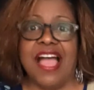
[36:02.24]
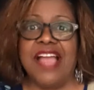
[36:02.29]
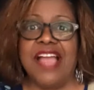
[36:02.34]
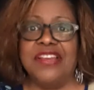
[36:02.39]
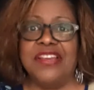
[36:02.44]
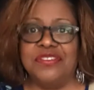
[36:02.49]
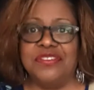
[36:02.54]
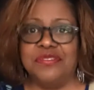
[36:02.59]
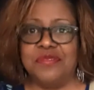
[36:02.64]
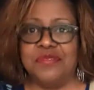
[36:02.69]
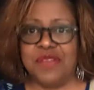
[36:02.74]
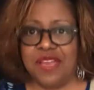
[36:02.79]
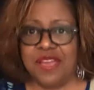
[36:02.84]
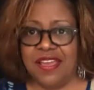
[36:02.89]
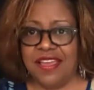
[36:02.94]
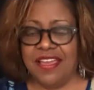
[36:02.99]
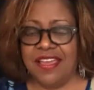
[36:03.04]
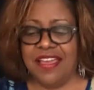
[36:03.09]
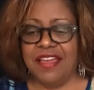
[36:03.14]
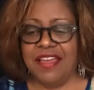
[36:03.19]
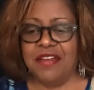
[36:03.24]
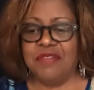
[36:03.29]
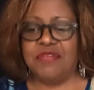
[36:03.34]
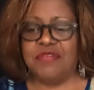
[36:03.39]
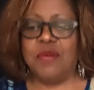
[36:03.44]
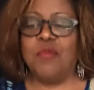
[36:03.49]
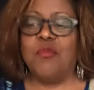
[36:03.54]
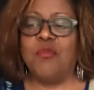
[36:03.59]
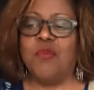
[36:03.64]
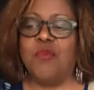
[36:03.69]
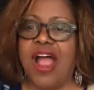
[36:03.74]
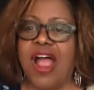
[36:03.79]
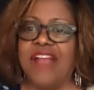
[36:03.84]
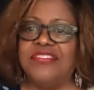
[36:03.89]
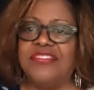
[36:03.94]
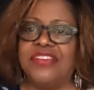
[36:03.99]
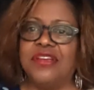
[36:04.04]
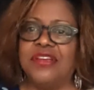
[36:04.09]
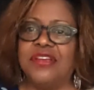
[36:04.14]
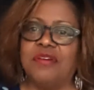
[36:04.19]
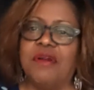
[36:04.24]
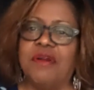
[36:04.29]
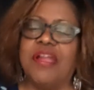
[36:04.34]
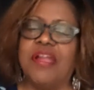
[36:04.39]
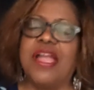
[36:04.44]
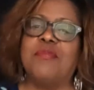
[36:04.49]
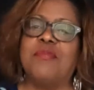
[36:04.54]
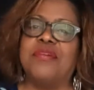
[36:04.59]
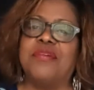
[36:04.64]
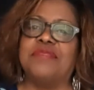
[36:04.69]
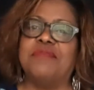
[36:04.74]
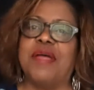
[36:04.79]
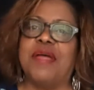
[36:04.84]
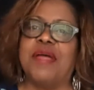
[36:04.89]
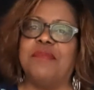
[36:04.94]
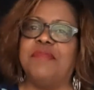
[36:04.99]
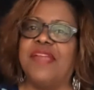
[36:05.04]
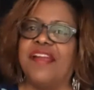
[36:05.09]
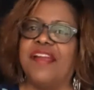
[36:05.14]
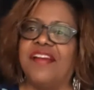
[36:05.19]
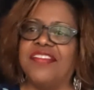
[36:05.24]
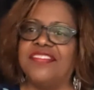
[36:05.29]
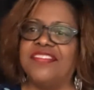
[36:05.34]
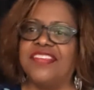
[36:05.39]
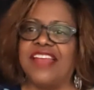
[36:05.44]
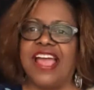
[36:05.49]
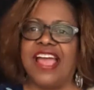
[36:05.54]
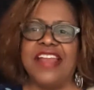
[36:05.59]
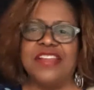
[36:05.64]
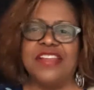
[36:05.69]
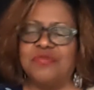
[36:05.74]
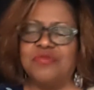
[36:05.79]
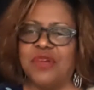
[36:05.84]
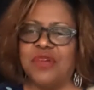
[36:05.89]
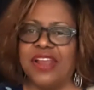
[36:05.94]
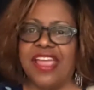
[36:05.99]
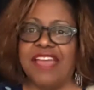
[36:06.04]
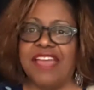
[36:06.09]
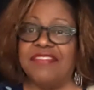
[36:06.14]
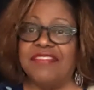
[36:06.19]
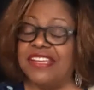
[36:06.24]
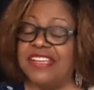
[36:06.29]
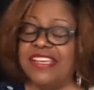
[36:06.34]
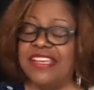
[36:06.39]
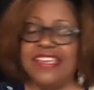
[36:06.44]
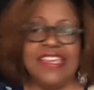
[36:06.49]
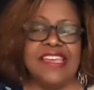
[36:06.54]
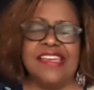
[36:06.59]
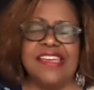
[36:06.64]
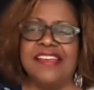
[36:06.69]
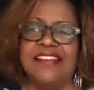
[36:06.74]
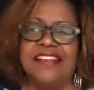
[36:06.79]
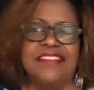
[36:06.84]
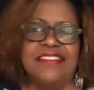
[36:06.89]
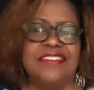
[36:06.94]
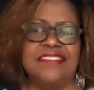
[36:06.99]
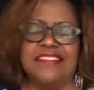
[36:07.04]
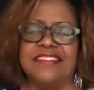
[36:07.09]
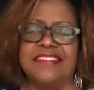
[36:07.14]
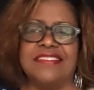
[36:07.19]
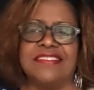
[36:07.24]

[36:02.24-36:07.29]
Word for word: knew from watching, growing up with my parents, that I didn't want to have any kids.